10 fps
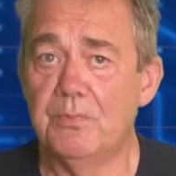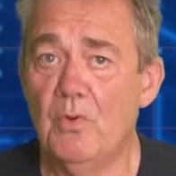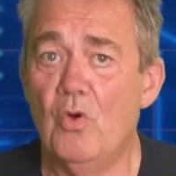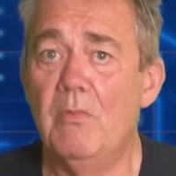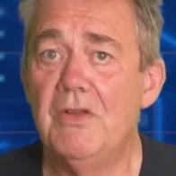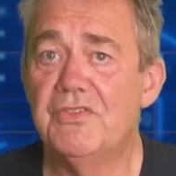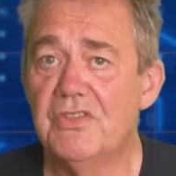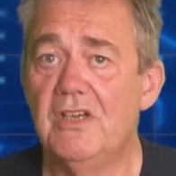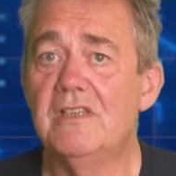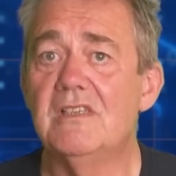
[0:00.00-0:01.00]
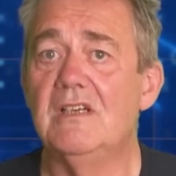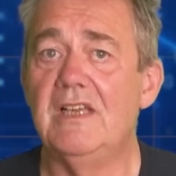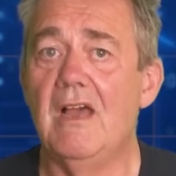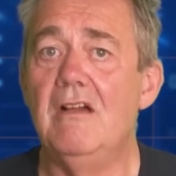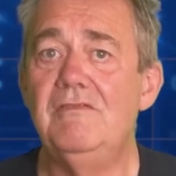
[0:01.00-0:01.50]
almost
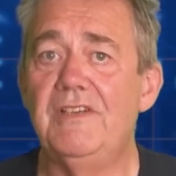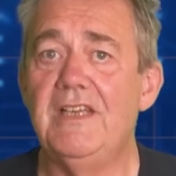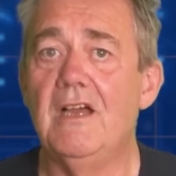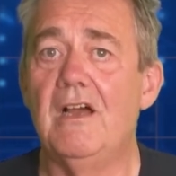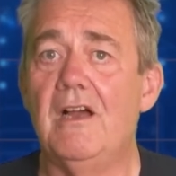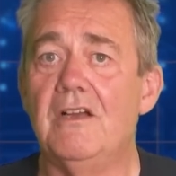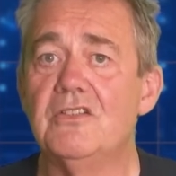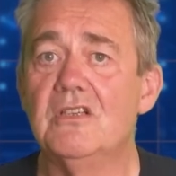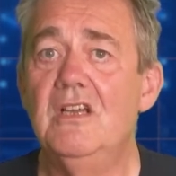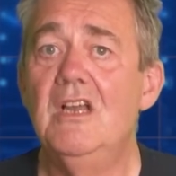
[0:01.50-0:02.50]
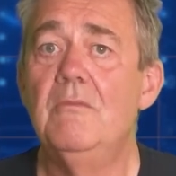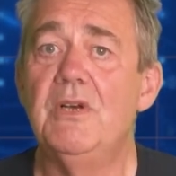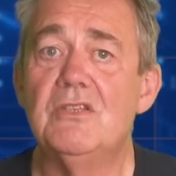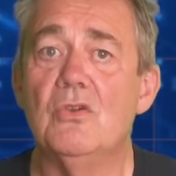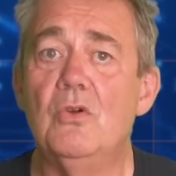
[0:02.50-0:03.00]
certainly overly harsh. But
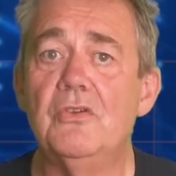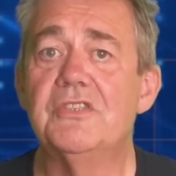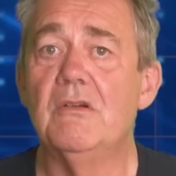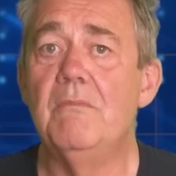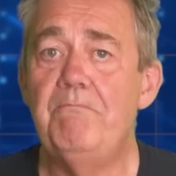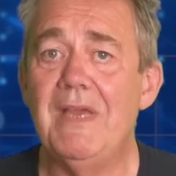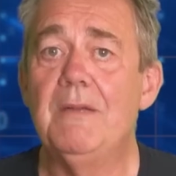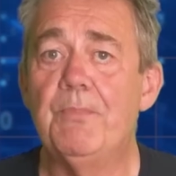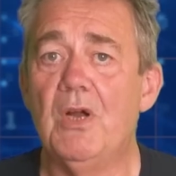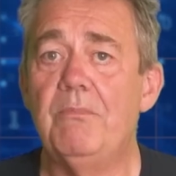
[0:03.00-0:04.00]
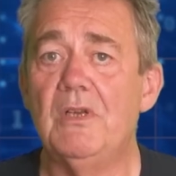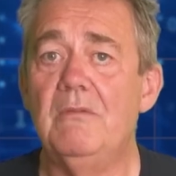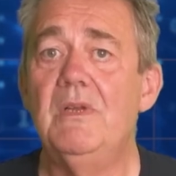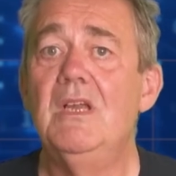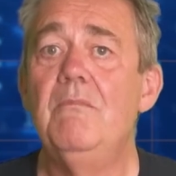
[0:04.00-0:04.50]
it's also a big
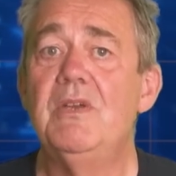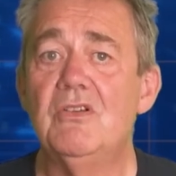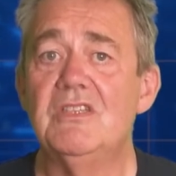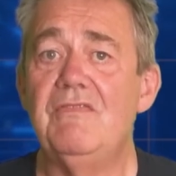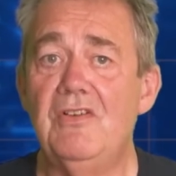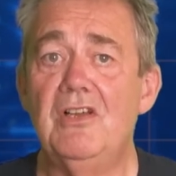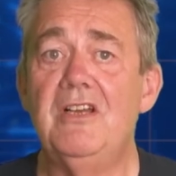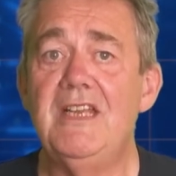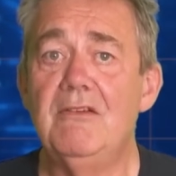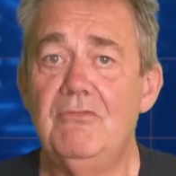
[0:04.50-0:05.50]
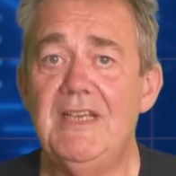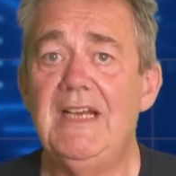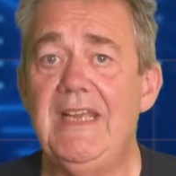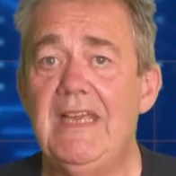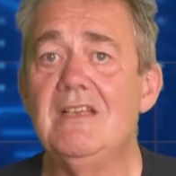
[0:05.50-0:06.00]
problem, because if learning
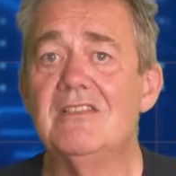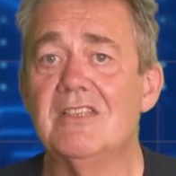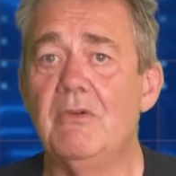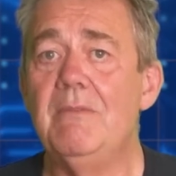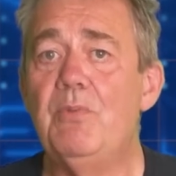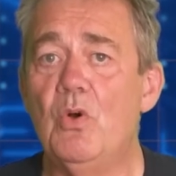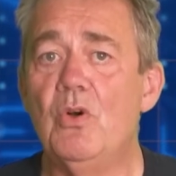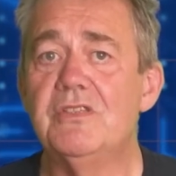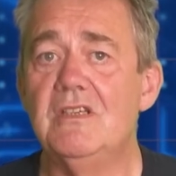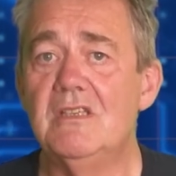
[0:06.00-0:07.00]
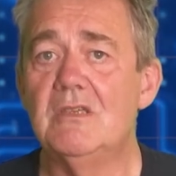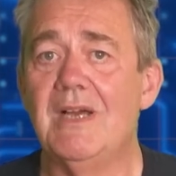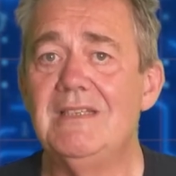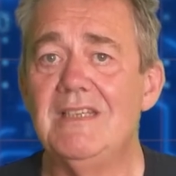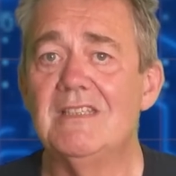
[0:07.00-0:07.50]
really is so important to
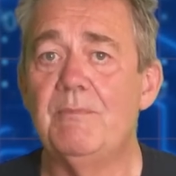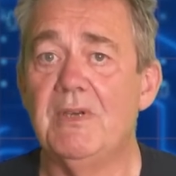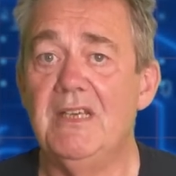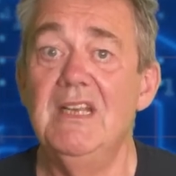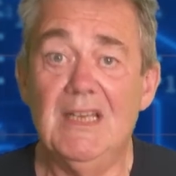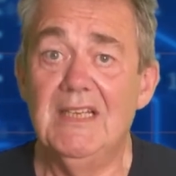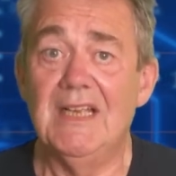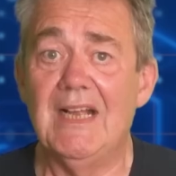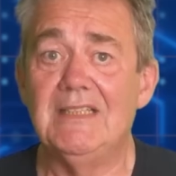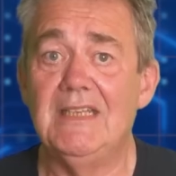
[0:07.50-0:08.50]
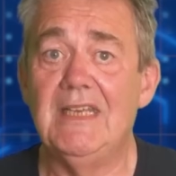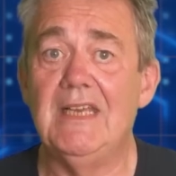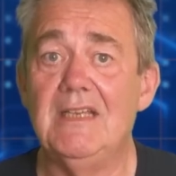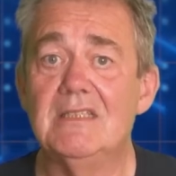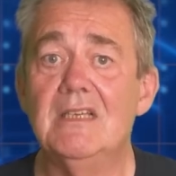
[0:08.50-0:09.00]
our discipline, and it
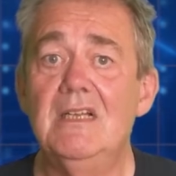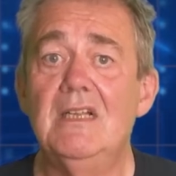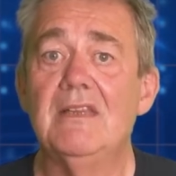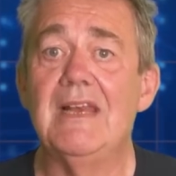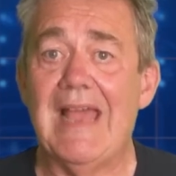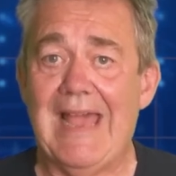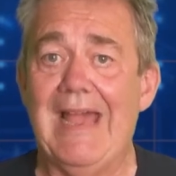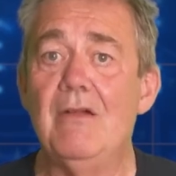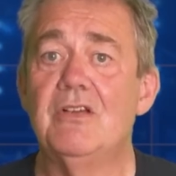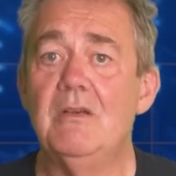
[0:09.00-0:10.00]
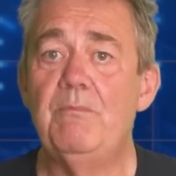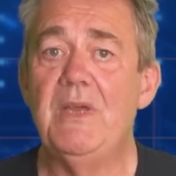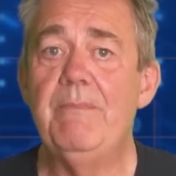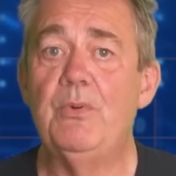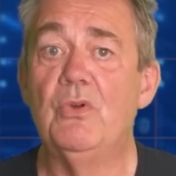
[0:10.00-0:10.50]
is, then how can
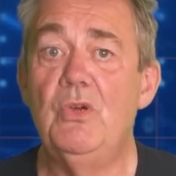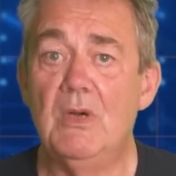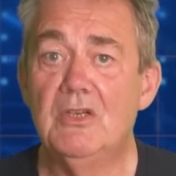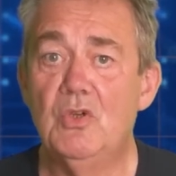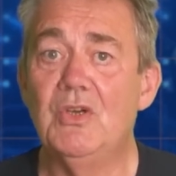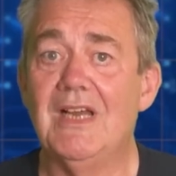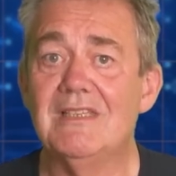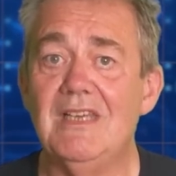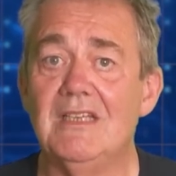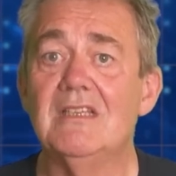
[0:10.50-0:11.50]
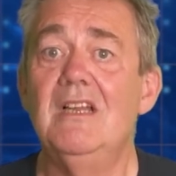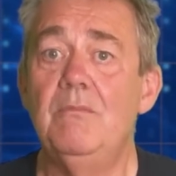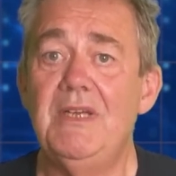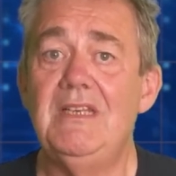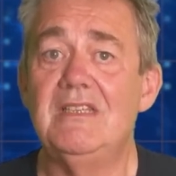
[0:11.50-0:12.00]
people who are good at it be